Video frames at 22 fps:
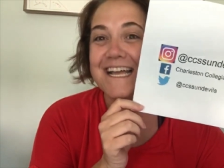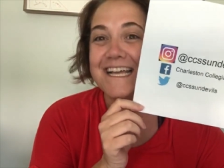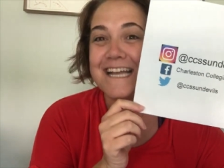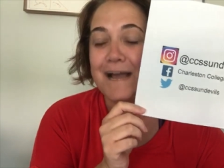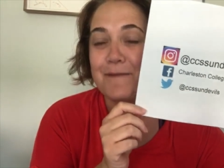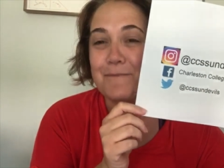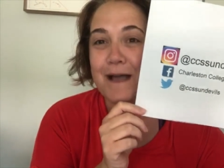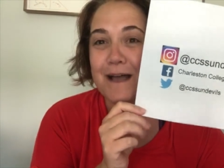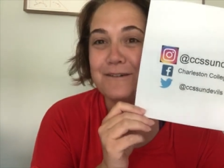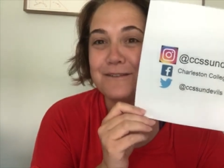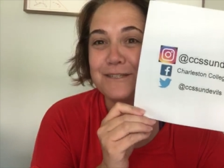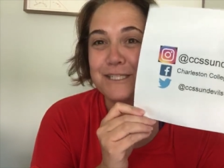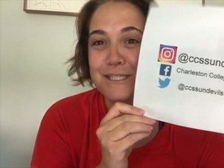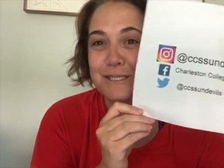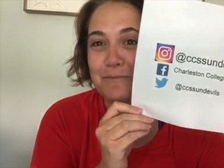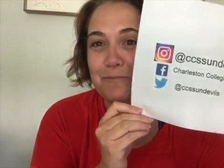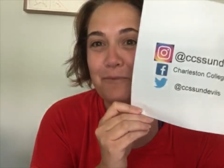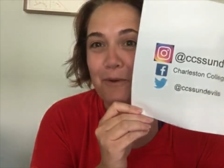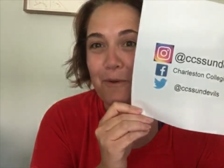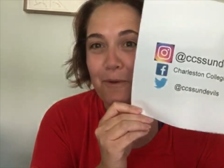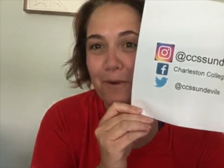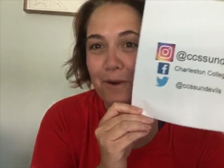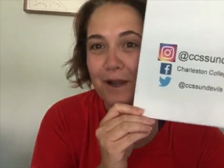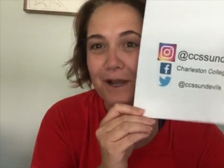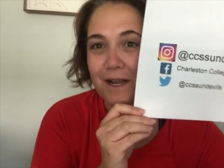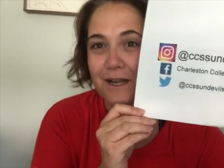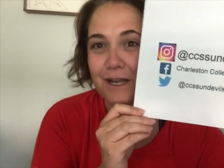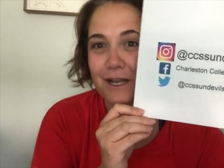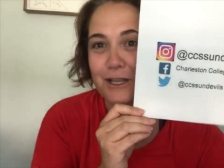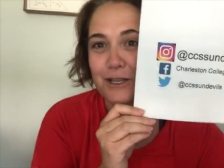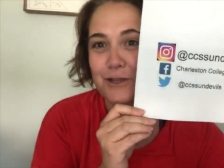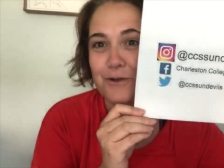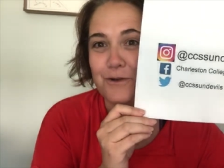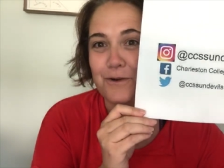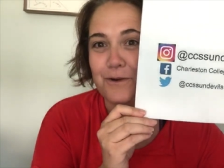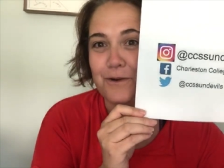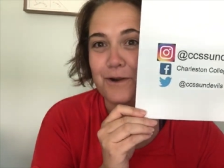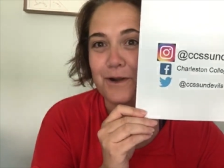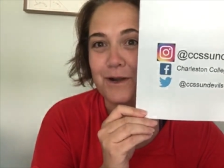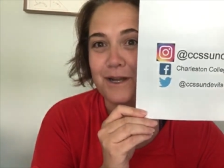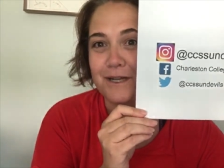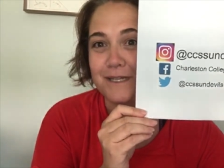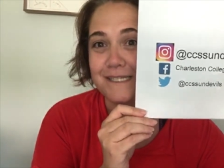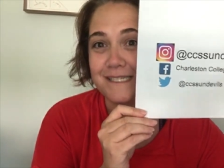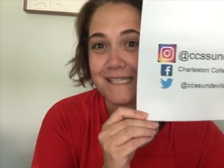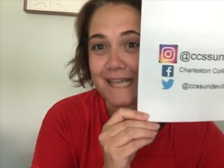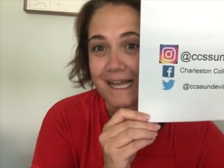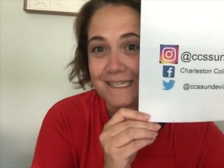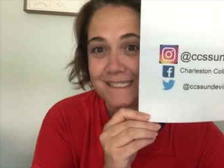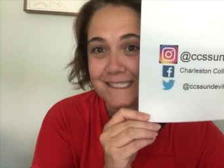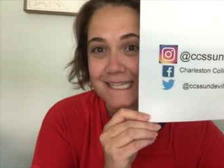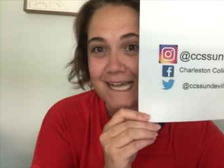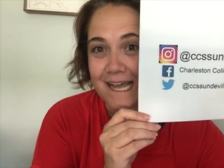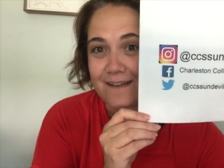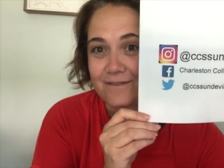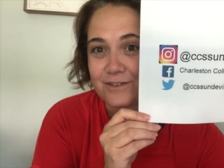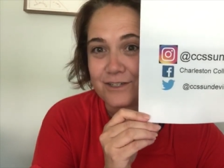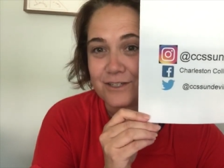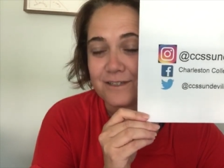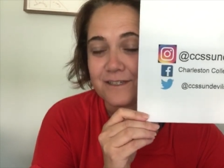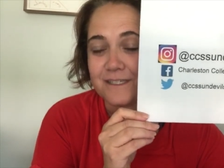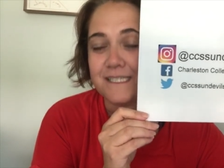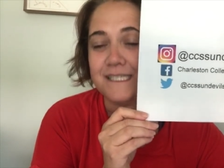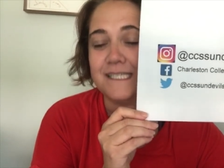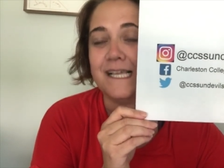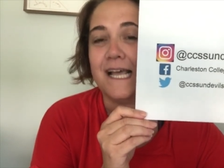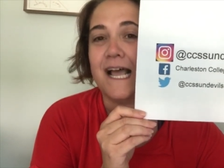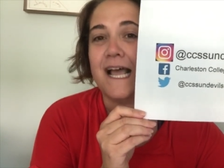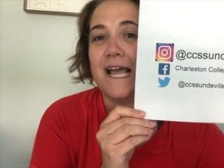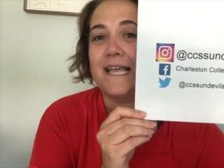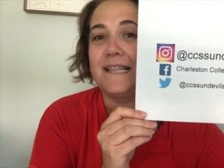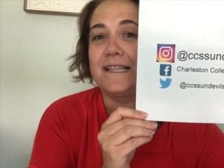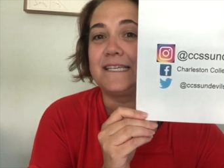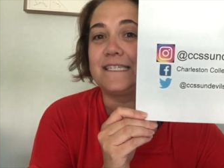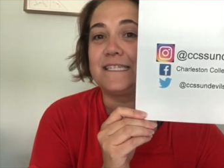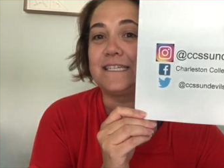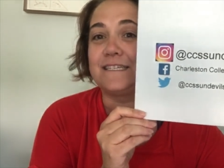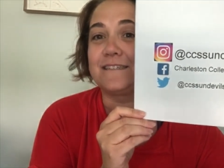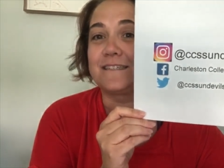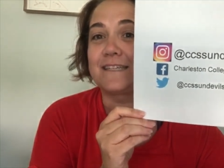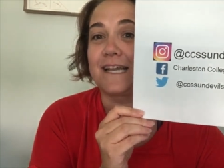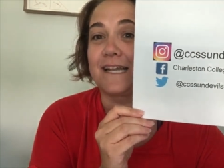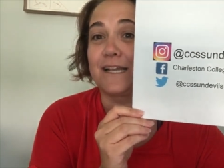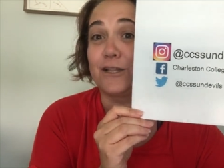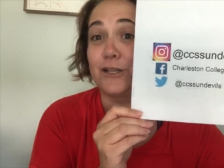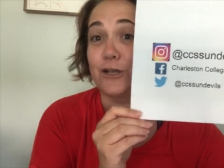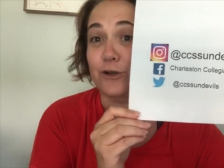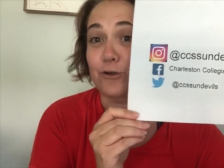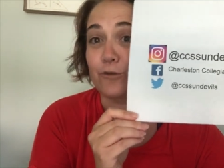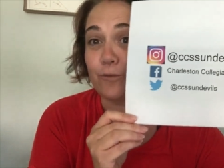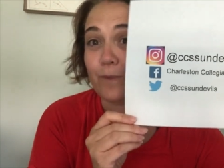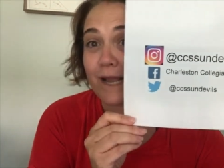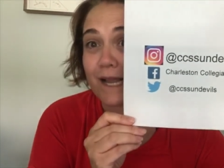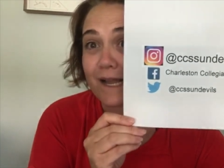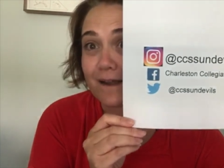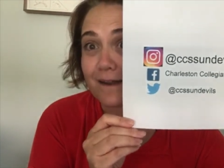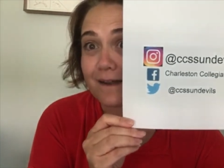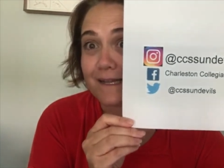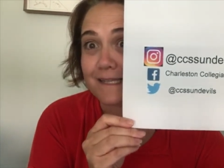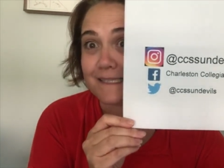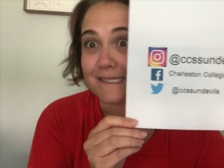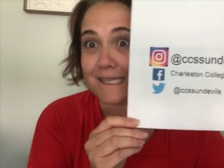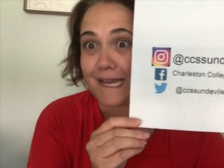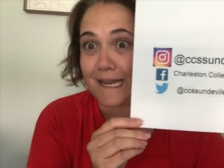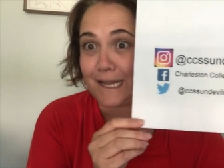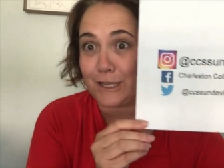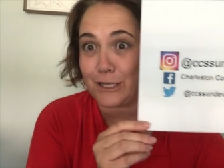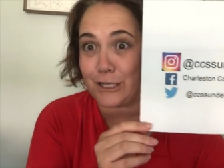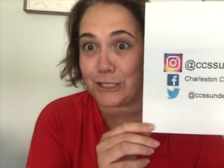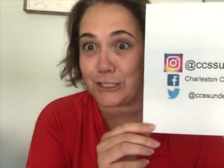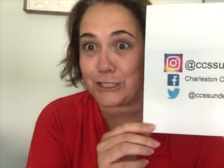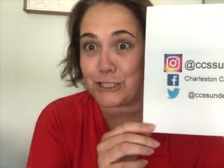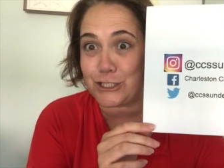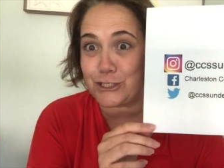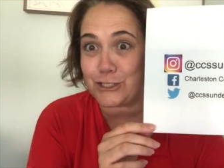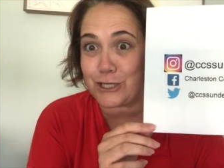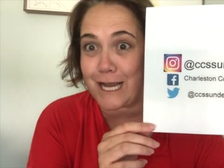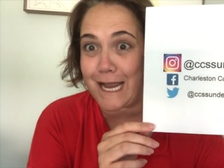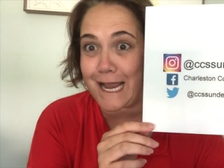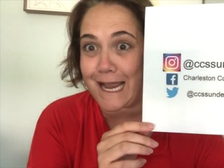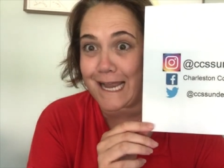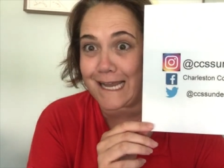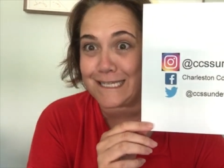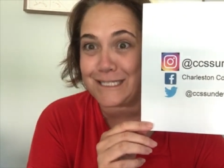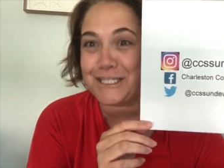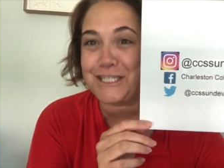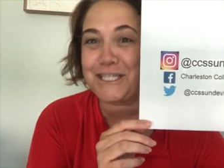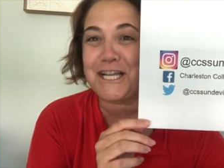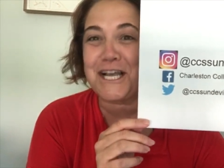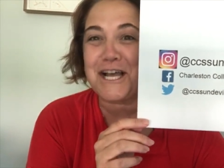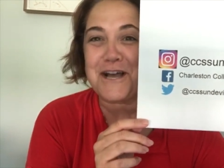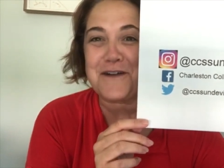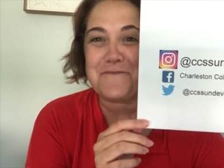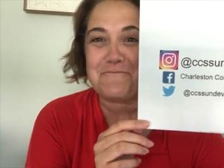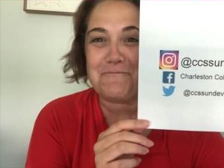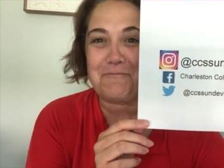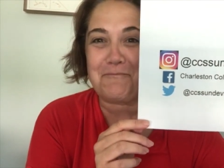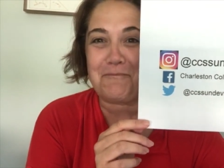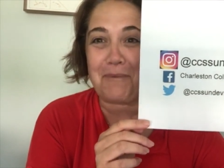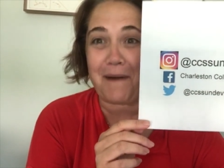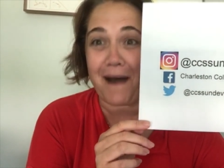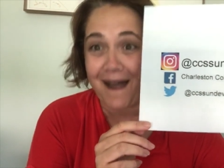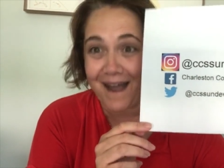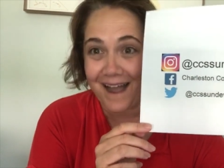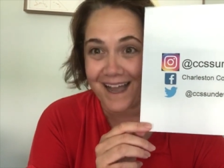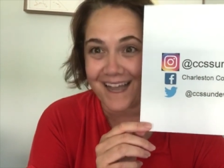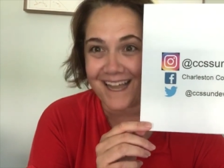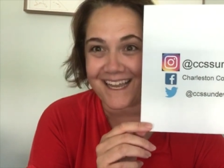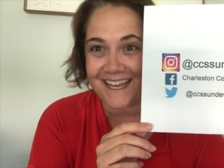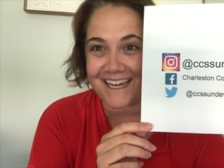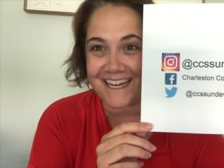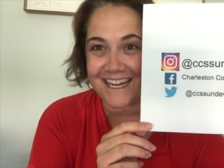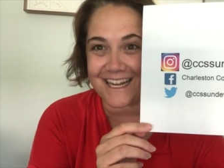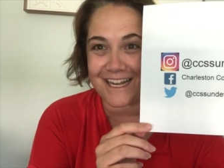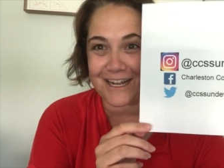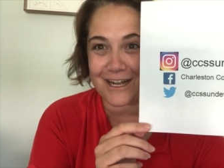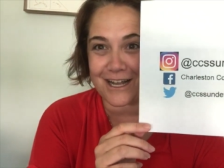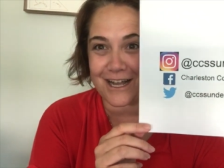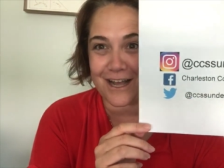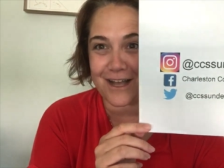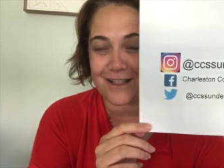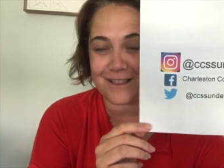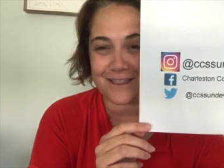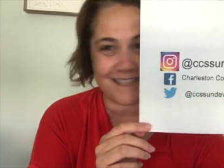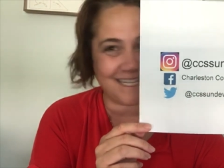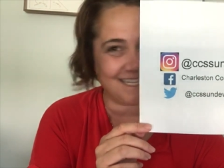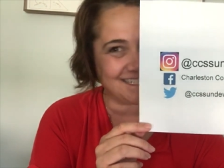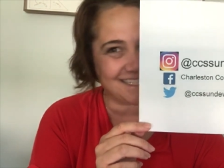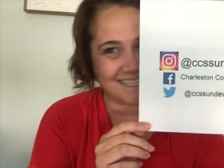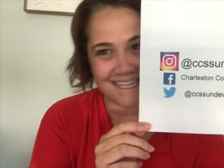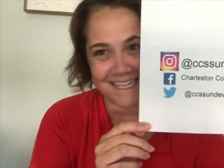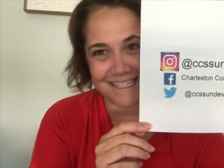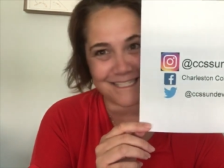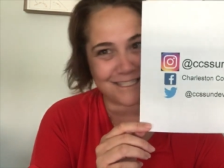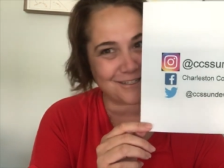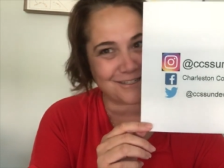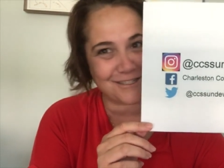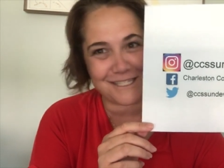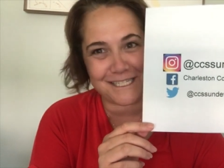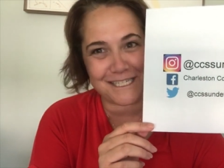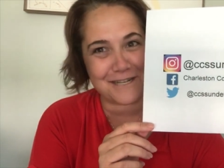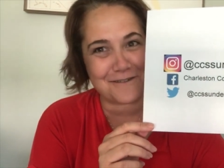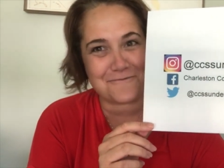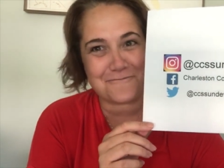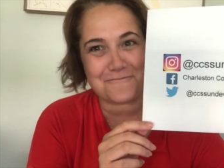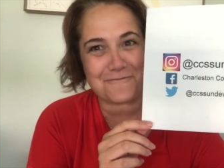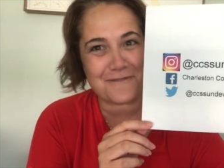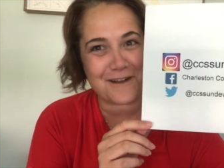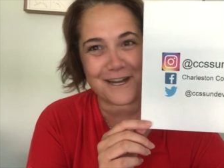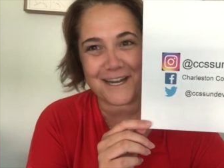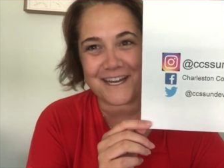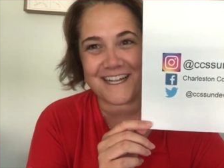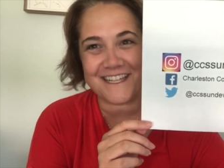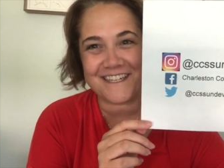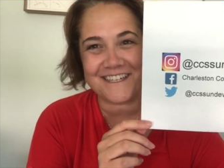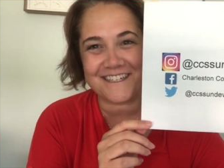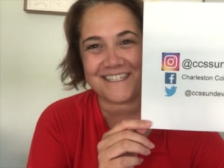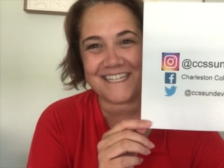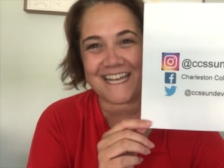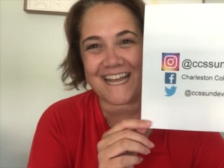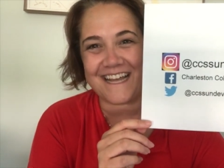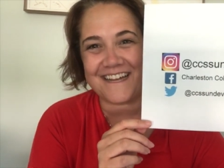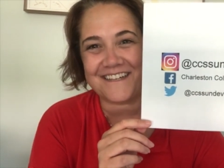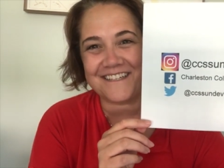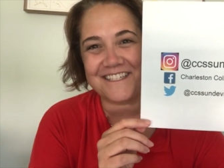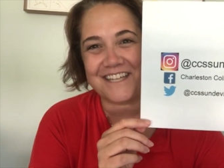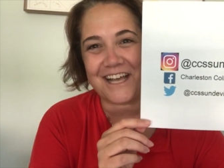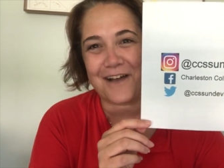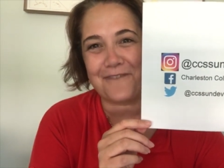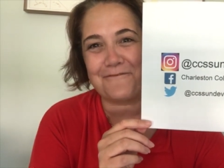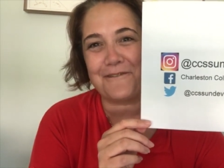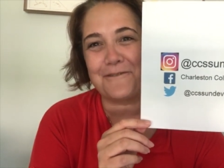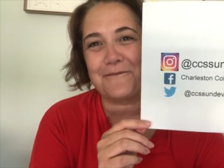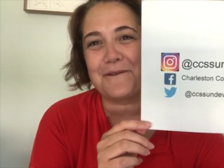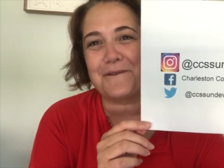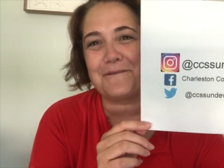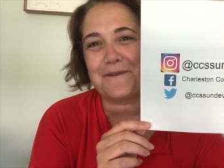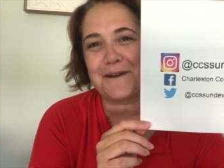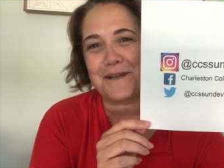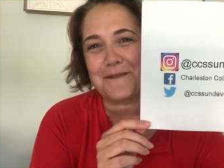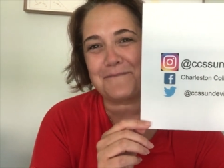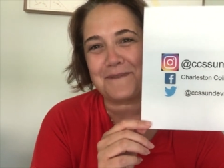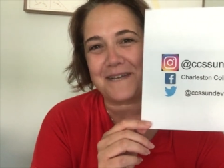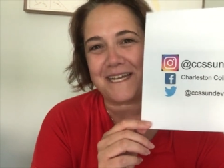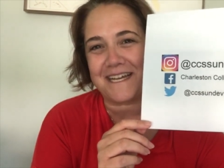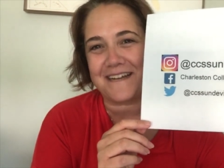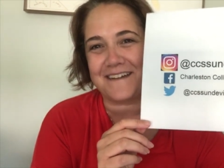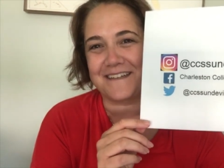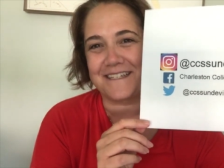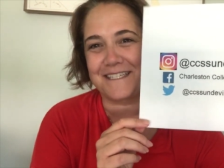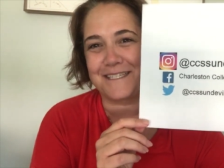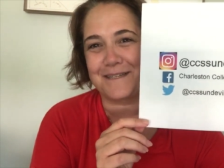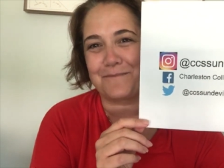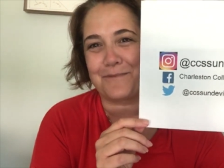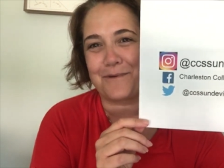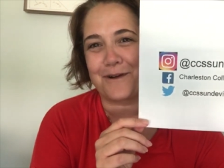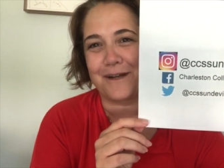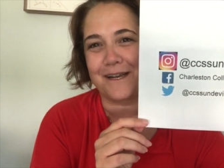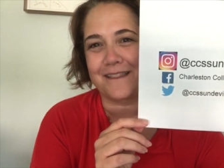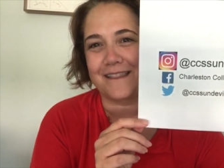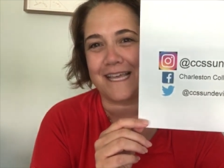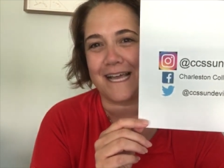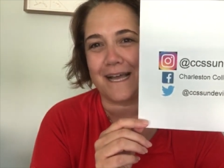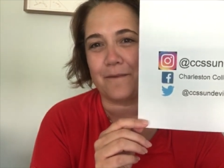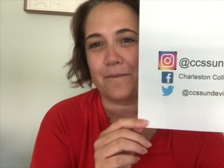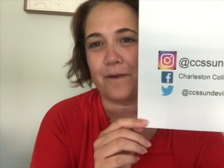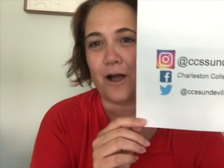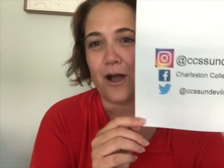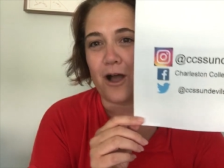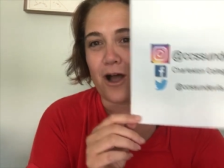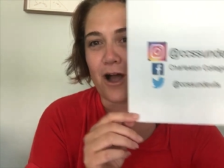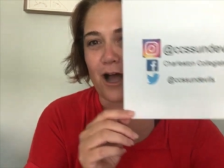Come out and support your Sun Devils. This year is gonna look weird, it's gonna look strange, but these kids are still working their tails off and we wanna be here to support them.